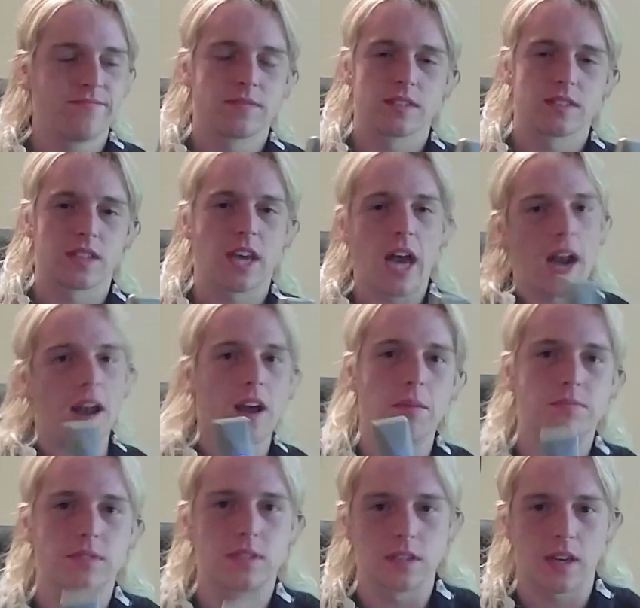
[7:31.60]

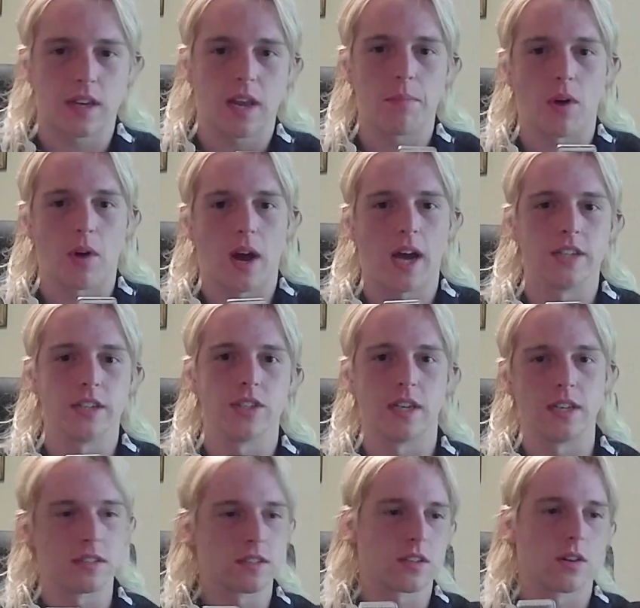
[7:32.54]
gotta keep a
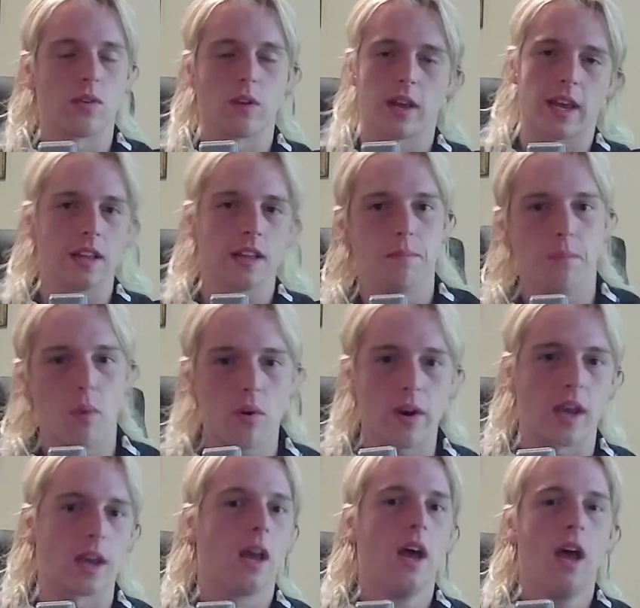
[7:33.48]
hygiene. So, like in the
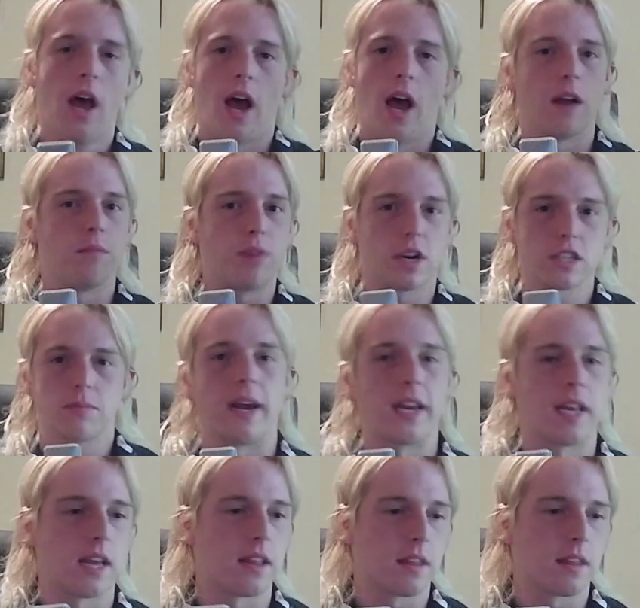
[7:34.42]
morning, I brush my
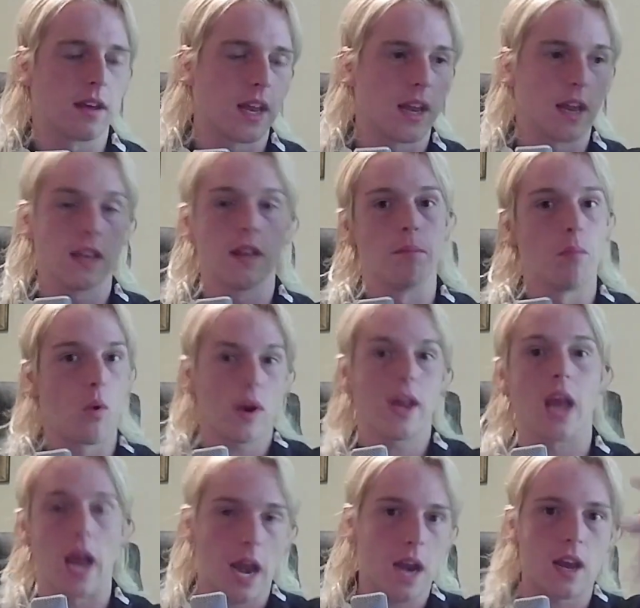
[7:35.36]
teeth. In the
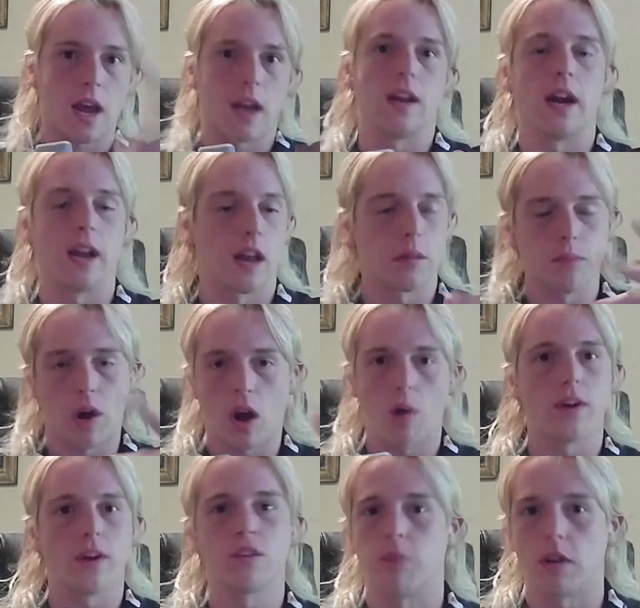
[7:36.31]
morning and at night, I
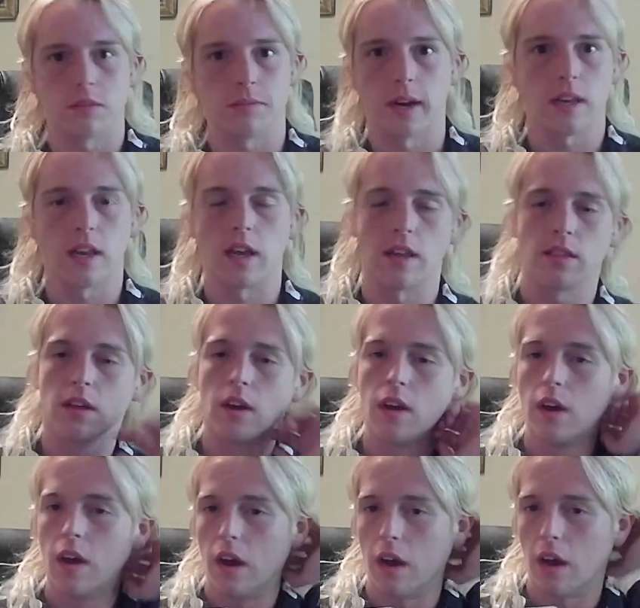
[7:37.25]
always brush my teeth.
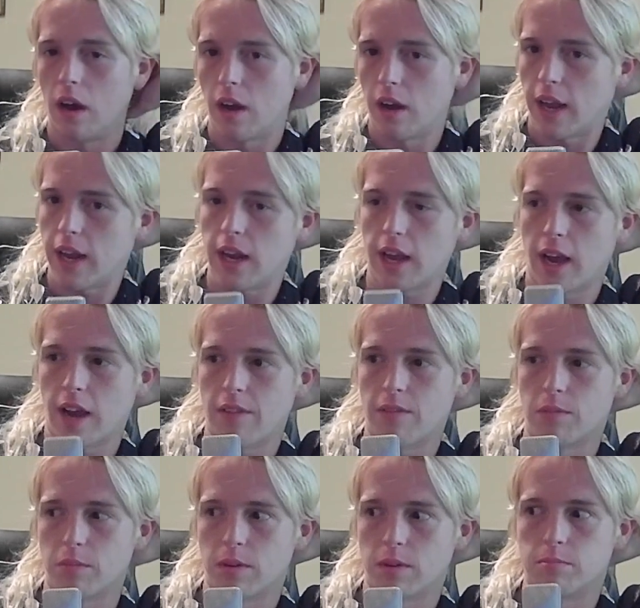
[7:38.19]
Lately, I
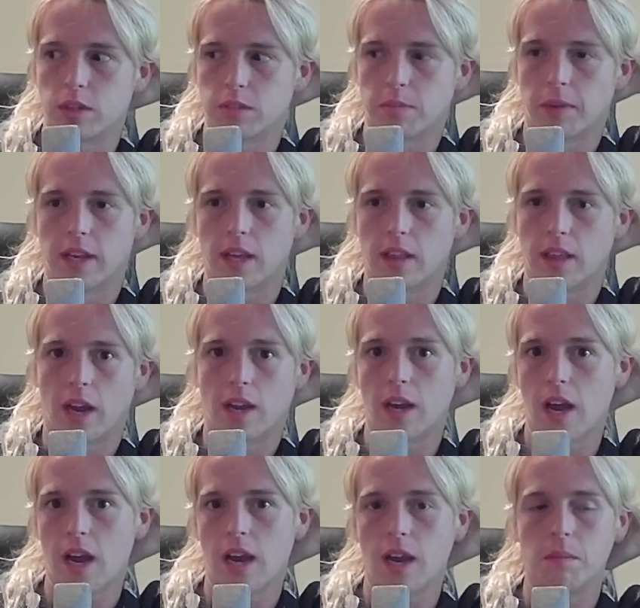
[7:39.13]
haven't been brushing my teeth at
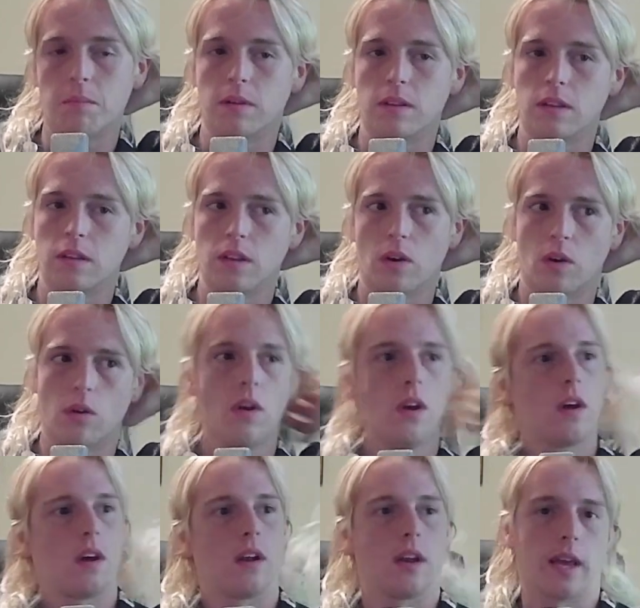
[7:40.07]
night, but
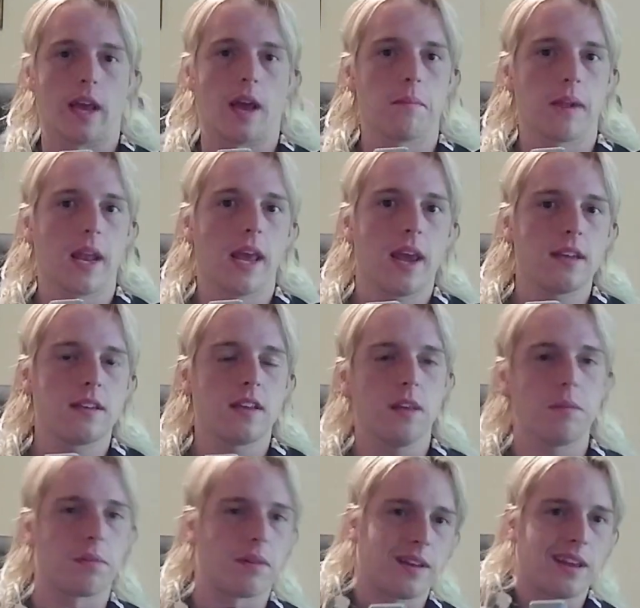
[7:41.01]
I'm
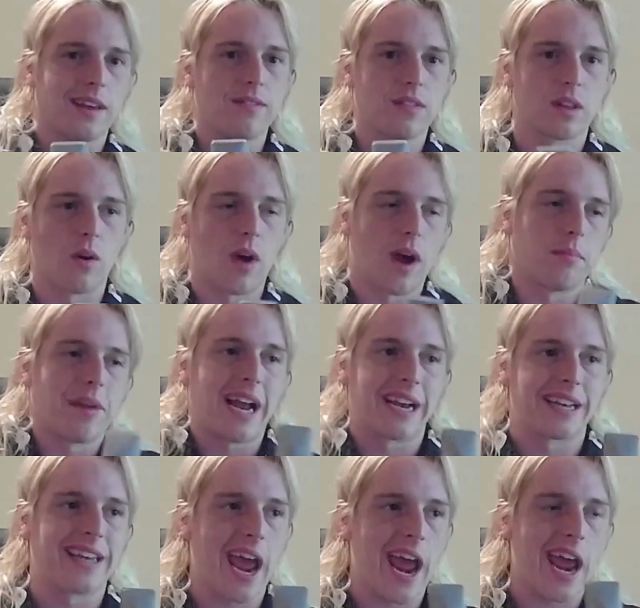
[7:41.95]
lazy. But even though I'm
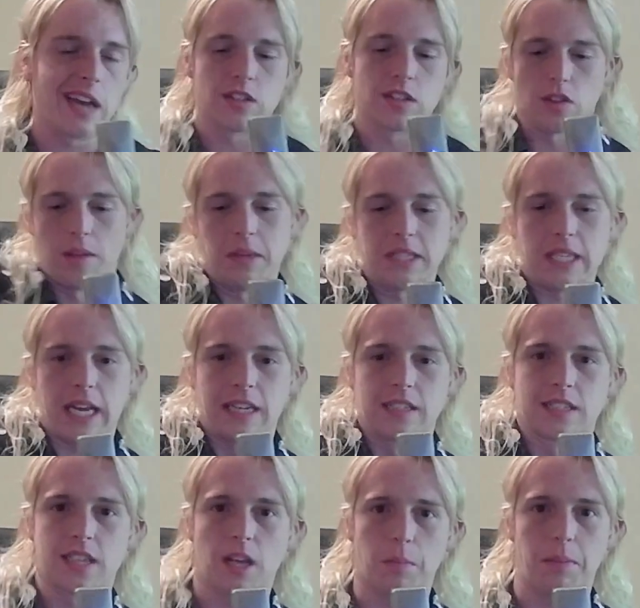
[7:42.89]
not dead, so that means I
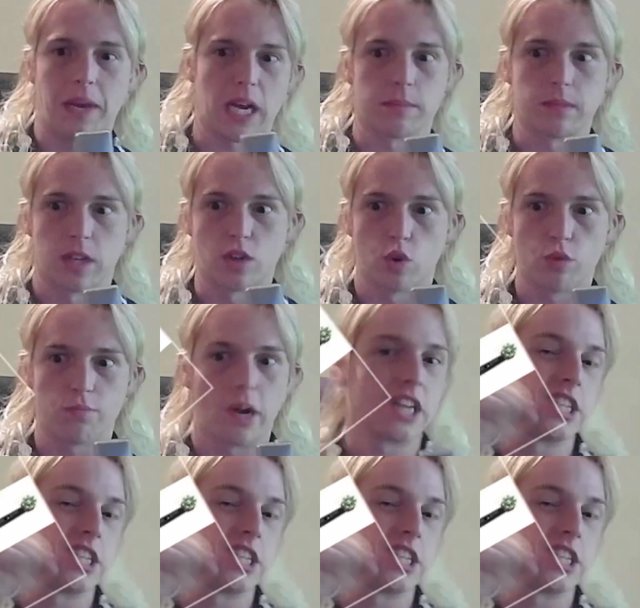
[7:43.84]
can still pick up the toothbrush